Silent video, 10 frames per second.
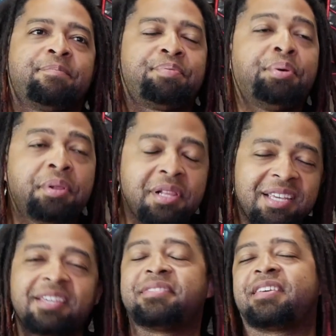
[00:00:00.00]

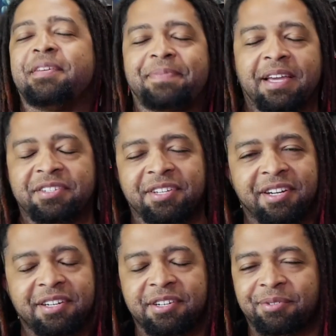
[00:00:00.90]
please keep that
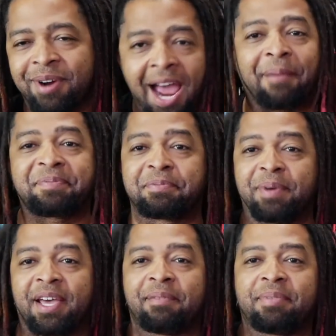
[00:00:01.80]
shit under wraps,
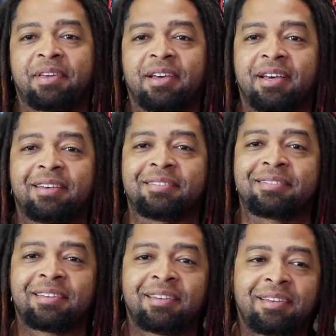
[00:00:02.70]
man, because...